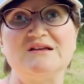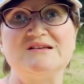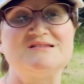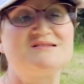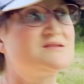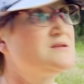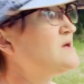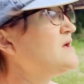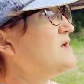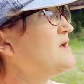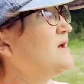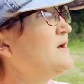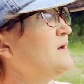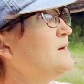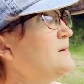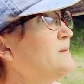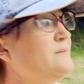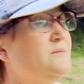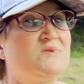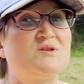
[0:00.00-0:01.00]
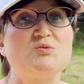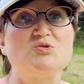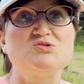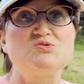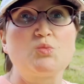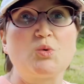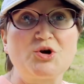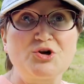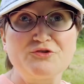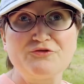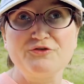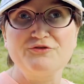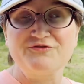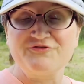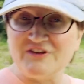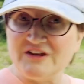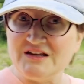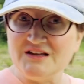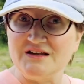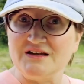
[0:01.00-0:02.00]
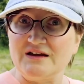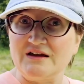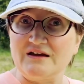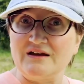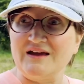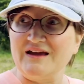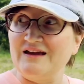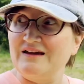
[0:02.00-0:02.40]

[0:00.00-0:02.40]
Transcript: is the most wonderful feeling.